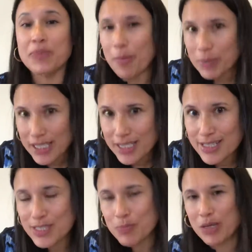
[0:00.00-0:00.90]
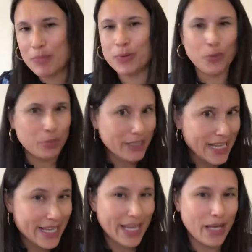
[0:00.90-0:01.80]
appease people or
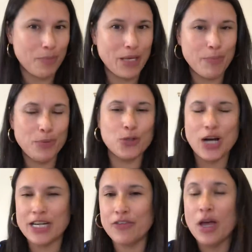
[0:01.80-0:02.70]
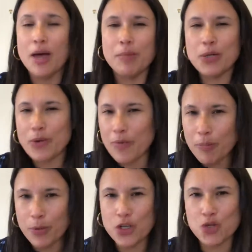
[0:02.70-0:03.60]
placate people or kind of beat around the
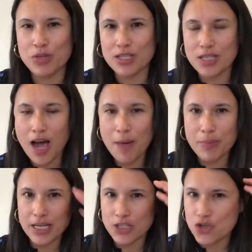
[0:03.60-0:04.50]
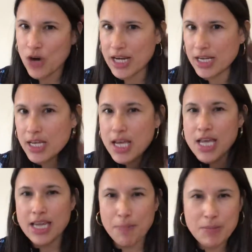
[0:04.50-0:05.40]
bush with a topic and try to
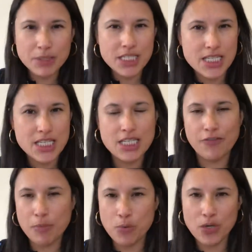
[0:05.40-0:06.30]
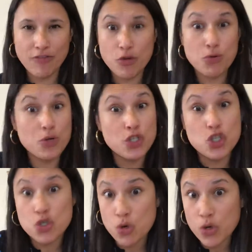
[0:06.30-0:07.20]
get people to see a different point of view through a
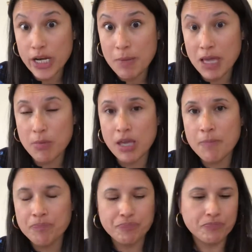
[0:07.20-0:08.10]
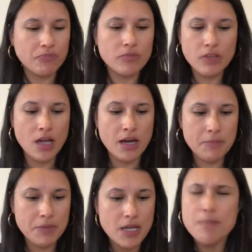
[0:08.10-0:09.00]
story maybe.
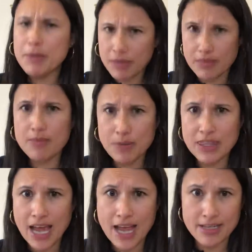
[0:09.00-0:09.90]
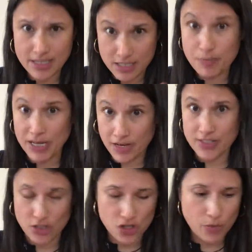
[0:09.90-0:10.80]
But that is depending on
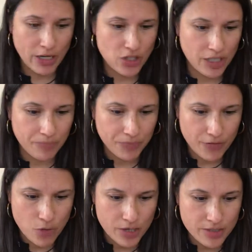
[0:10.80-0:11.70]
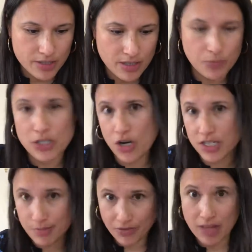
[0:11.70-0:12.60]
the situation, of course. And we
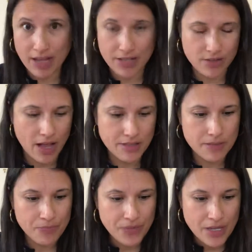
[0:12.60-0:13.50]
talked about that last class.